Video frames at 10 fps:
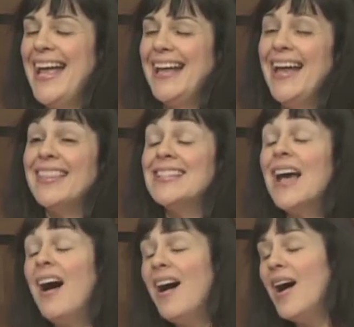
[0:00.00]
And at the
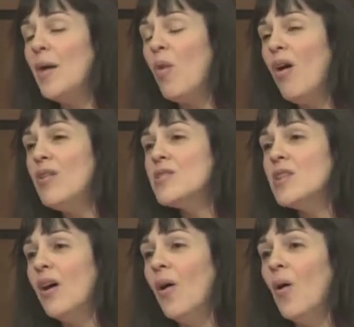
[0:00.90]
time
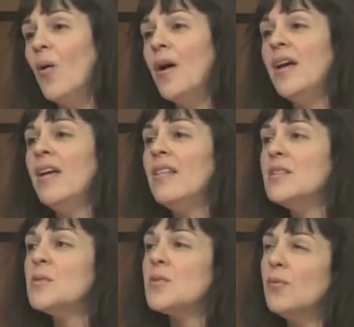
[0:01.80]
also,
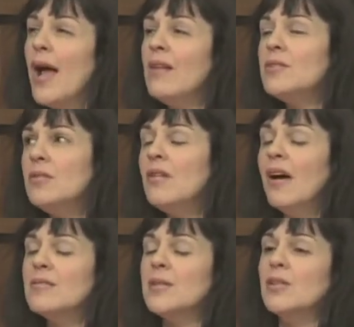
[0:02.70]
this was around
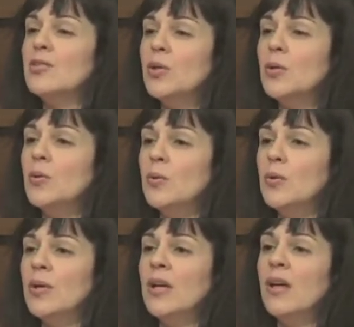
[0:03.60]

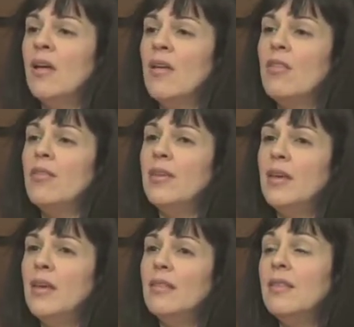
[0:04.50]
2002,
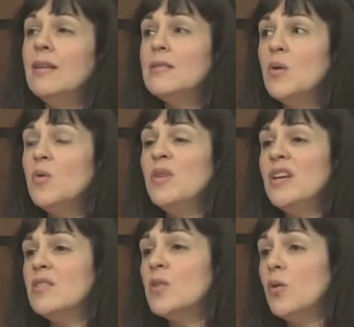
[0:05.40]
the things that were
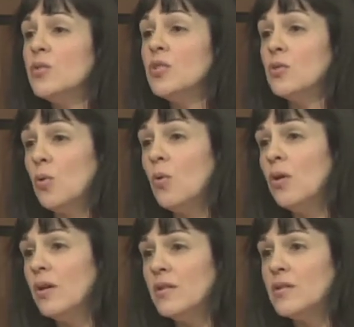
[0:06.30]
being sold to
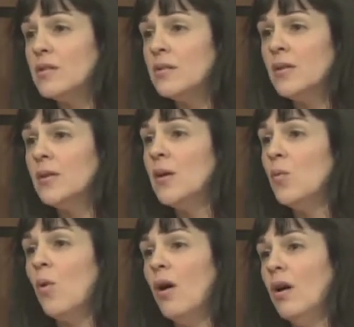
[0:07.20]
tourists
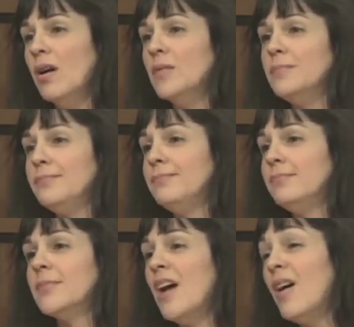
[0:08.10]
were
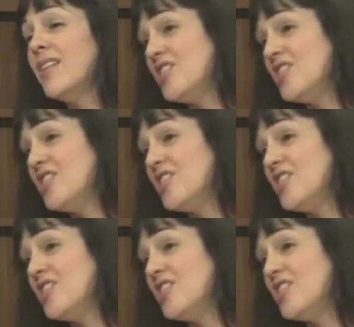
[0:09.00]
kind of